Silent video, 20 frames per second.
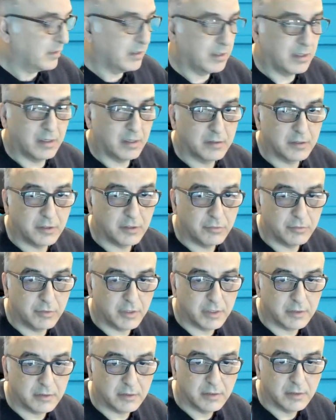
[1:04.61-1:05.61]
on the
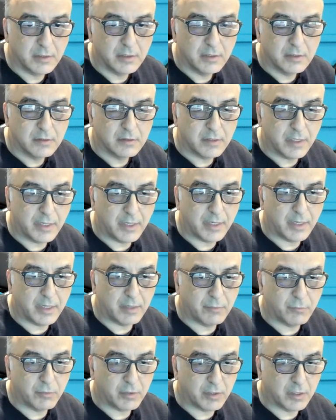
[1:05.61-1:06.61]
unit,
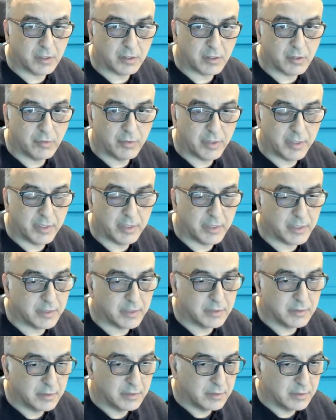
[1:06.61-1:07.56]
and we're going to go ahead and